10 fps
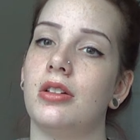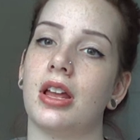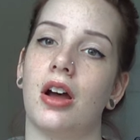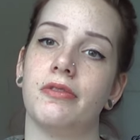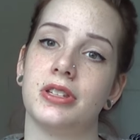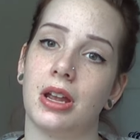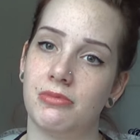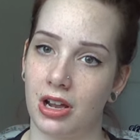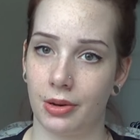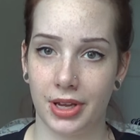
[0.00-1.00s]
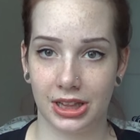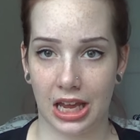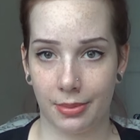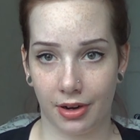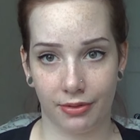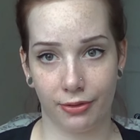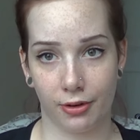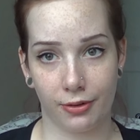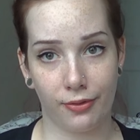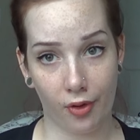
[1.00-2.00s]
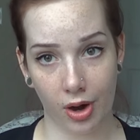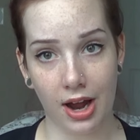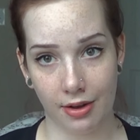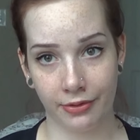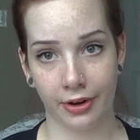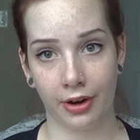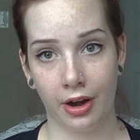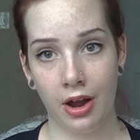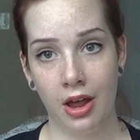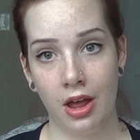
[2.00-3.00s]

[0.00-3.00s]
Like obviously I'm not going to be in labor for forever.